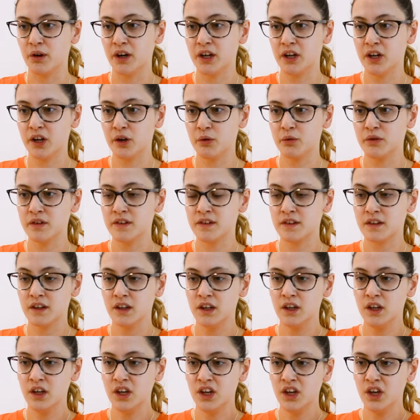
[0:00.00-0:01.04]
and I was
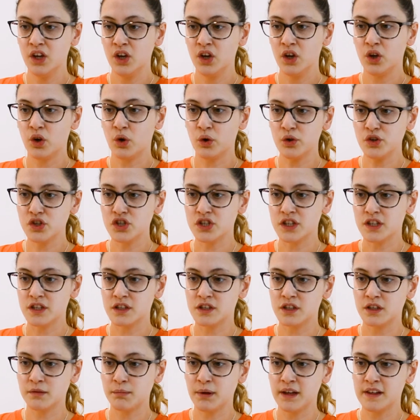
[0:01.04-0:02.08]
conscious
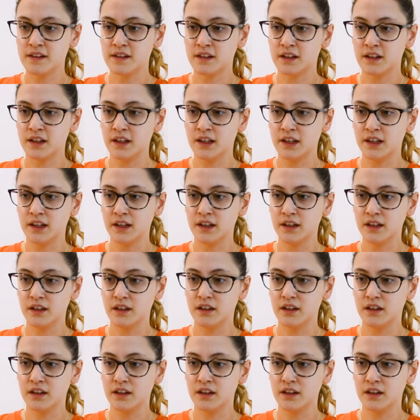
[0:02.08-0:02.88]
to basically